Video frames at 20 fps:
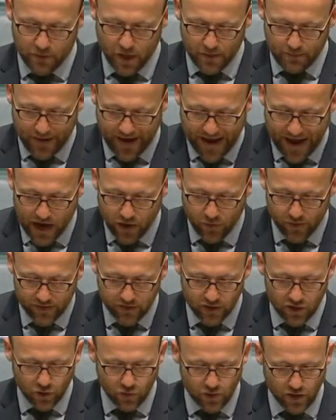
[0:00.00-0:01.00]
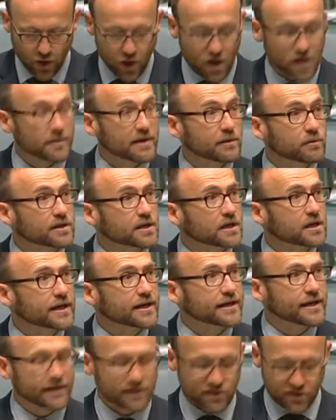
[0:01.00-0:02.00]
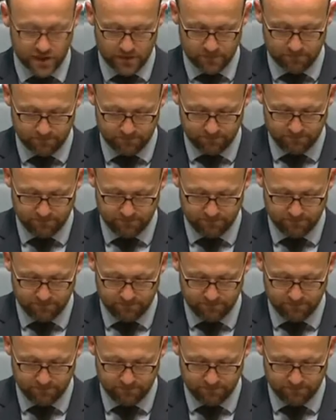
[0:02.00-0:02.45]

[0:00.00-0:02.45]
by powering the new economy with clean energy.